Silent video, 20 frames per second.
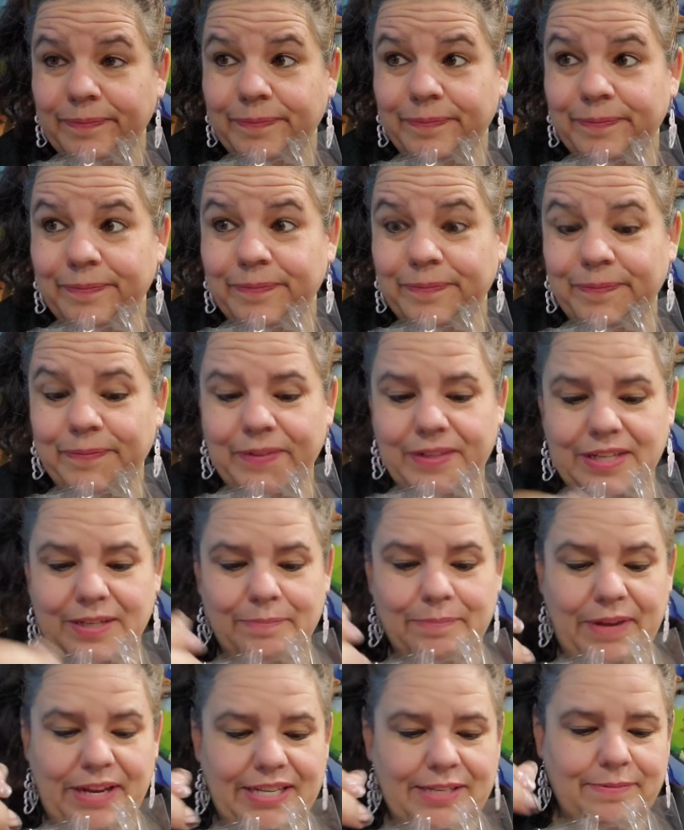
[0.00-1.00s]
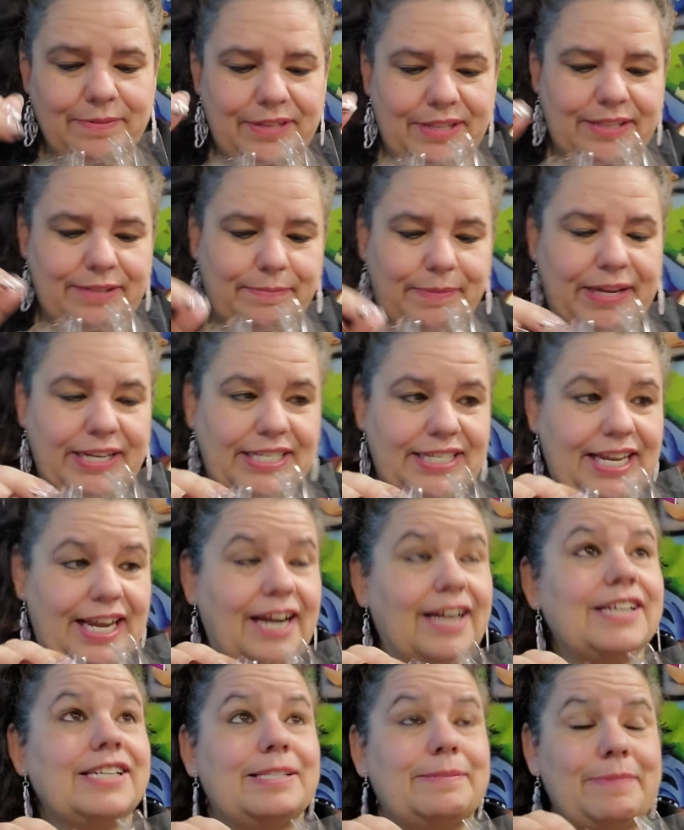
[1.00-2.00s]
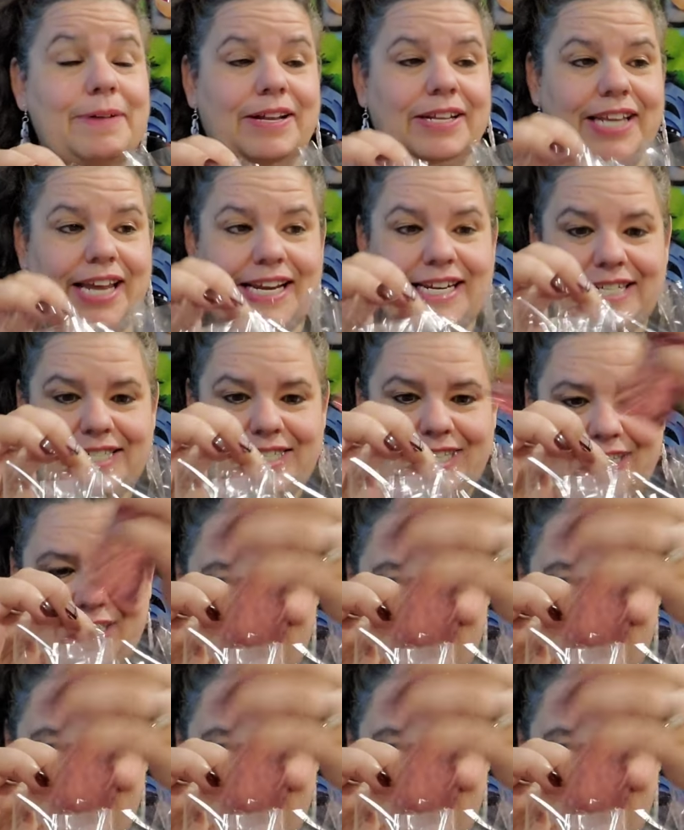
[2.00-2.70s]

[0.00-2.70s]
Mmm, makes, makes the air smell nice in